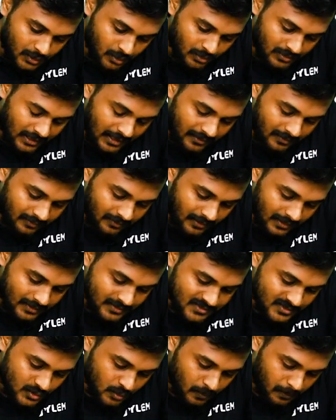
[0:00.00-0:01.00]
×
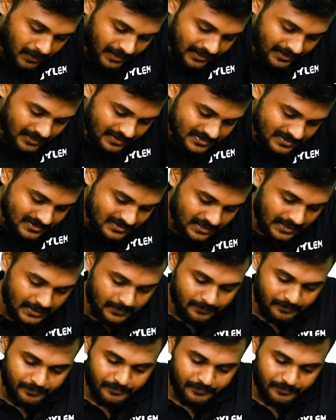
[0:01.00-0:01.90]
10⁻³.